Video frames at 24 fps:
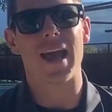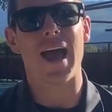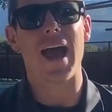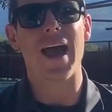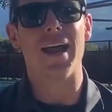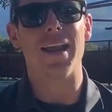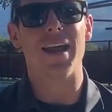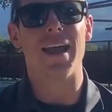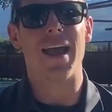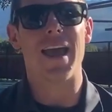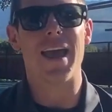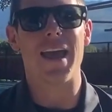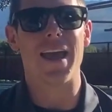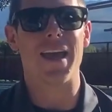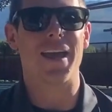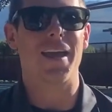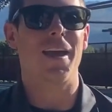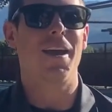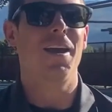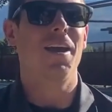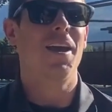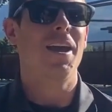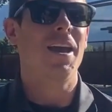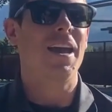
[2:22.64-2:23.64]
at
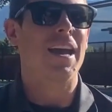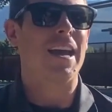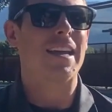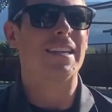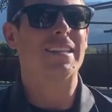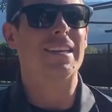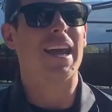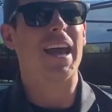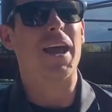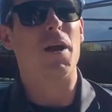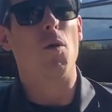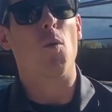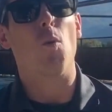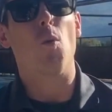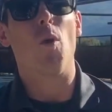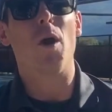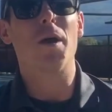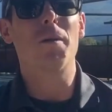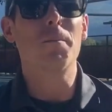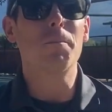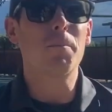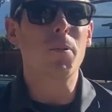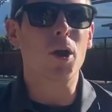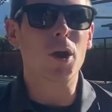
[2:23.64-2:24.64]
it's a
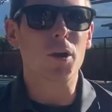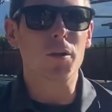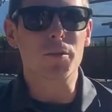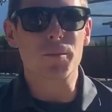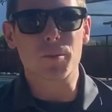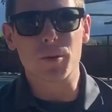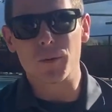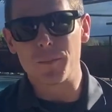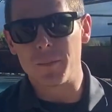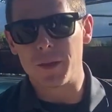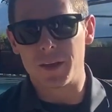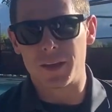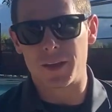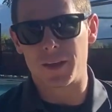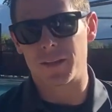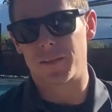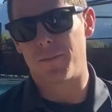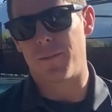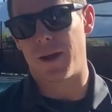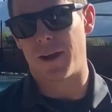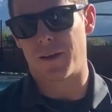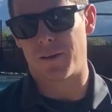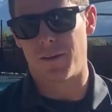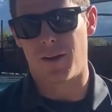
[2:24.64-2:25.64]
1 part per millionth
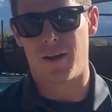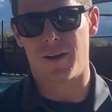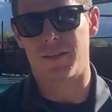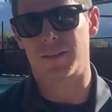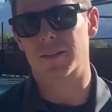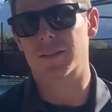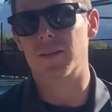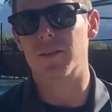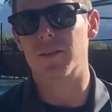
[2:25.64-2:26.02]
micron. So